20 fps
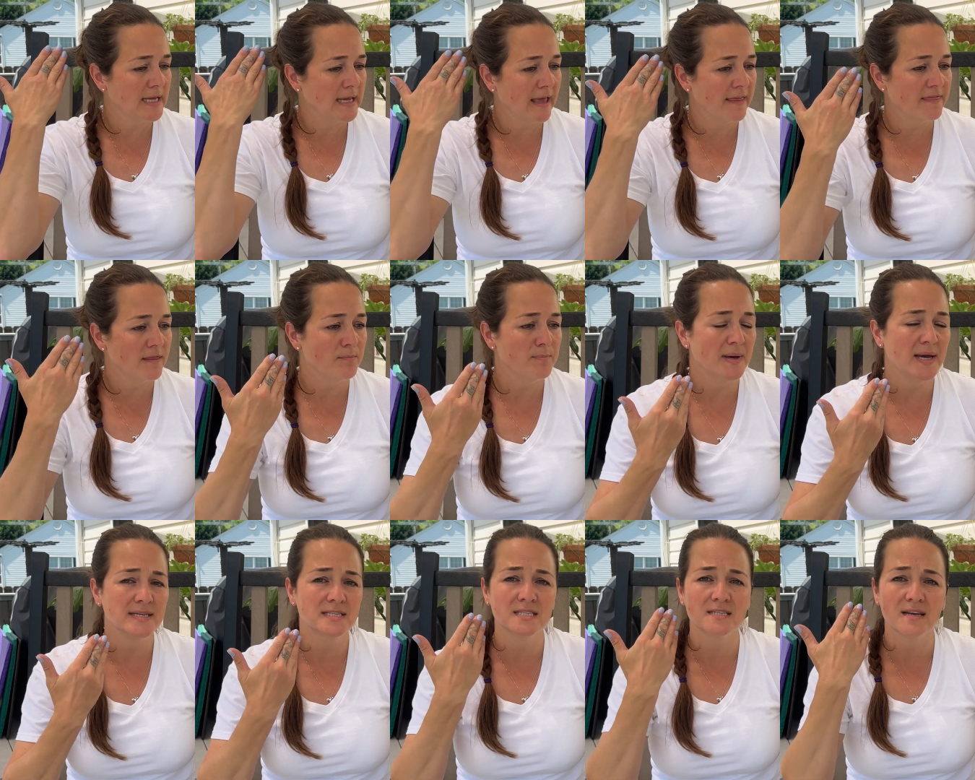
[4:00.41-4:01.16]
get the
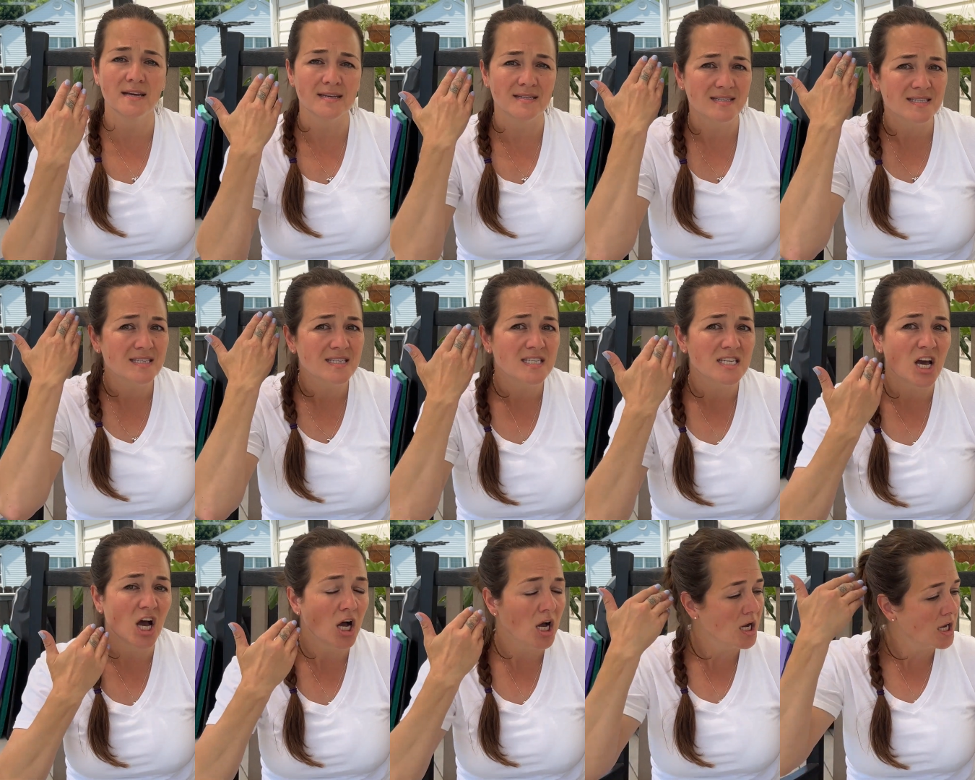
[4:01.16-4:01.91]
best as
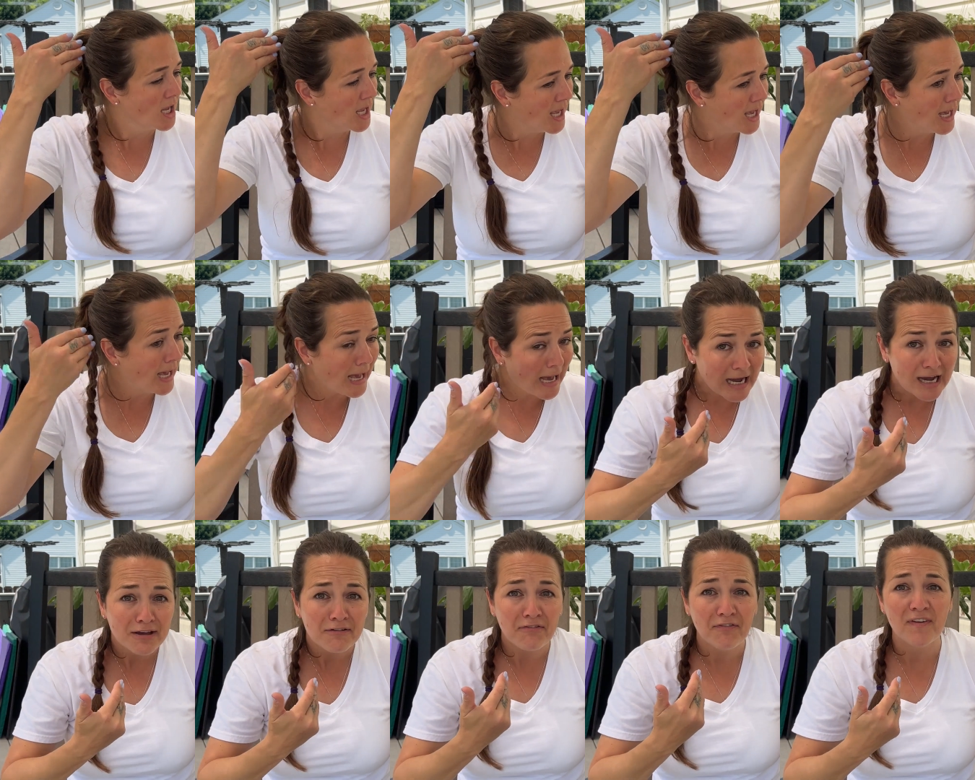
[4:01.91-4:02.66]
snug,
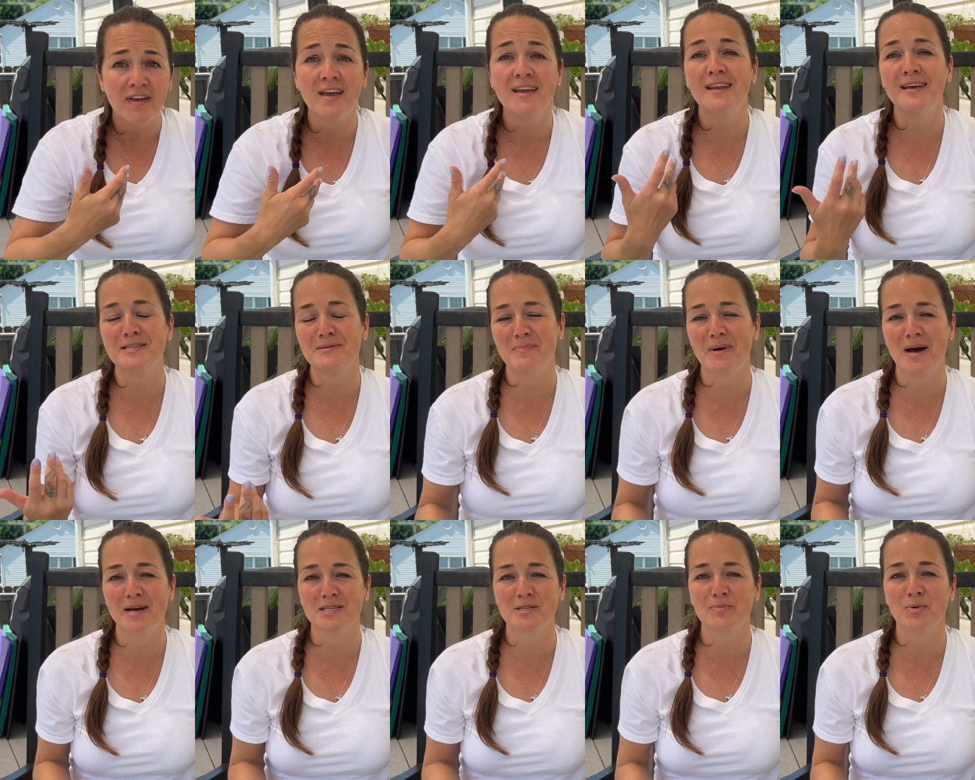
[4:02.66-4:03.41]
high fit as
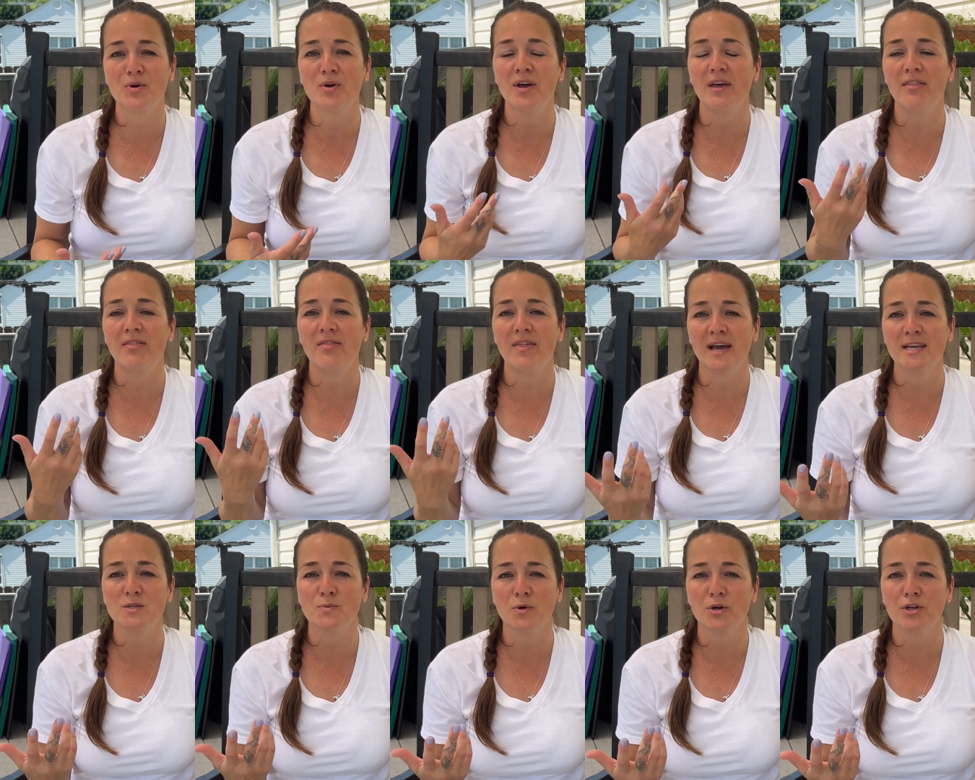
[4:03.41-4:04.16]
possible, and
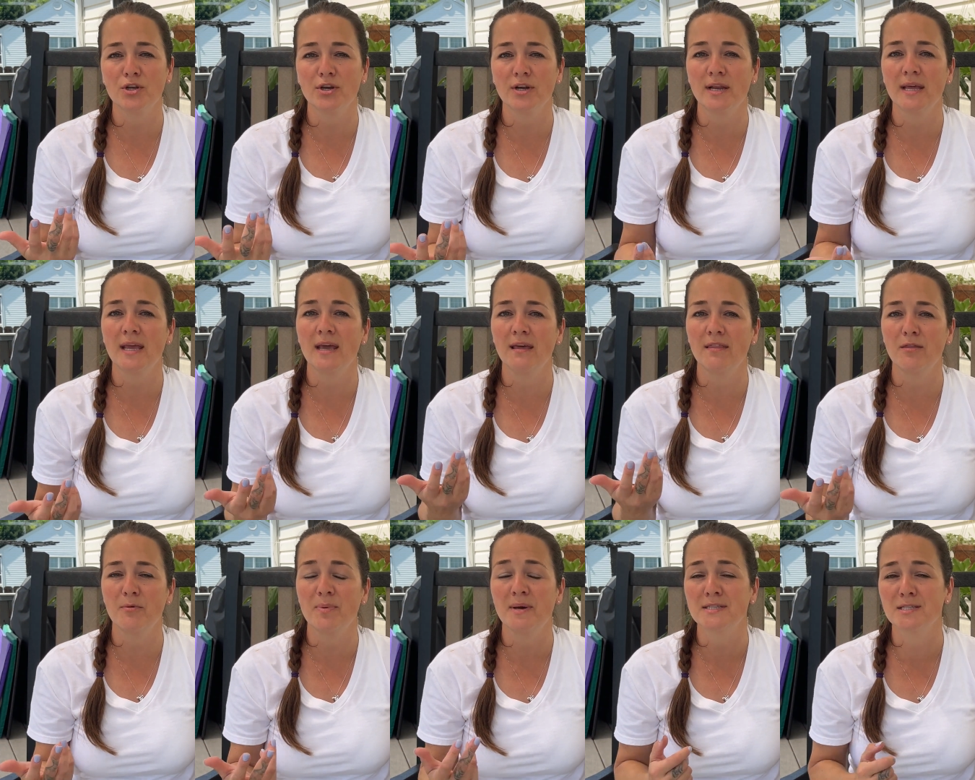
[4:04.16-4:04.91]
that's where you're going to get
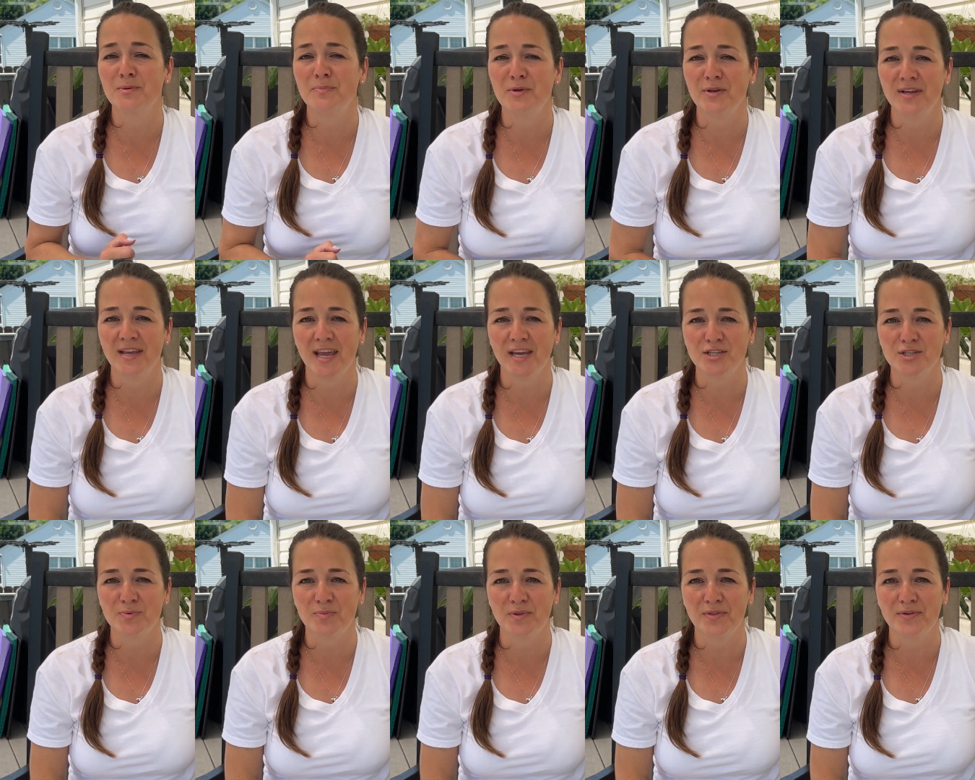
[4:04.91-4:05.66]
the best
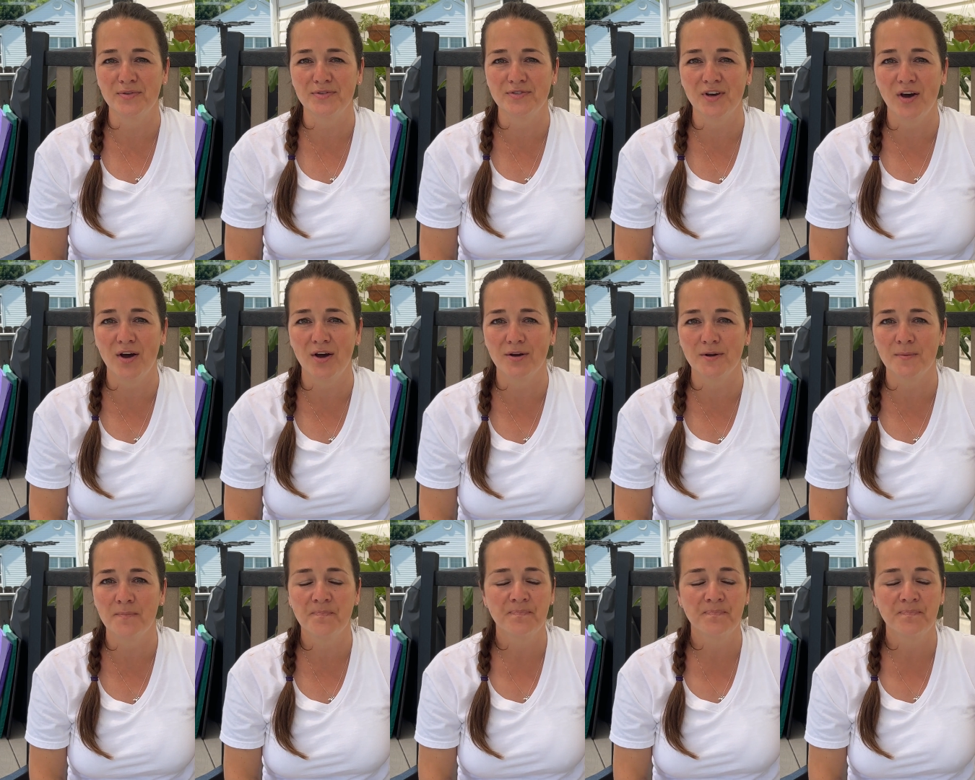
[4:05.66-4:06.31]
communication with your dog.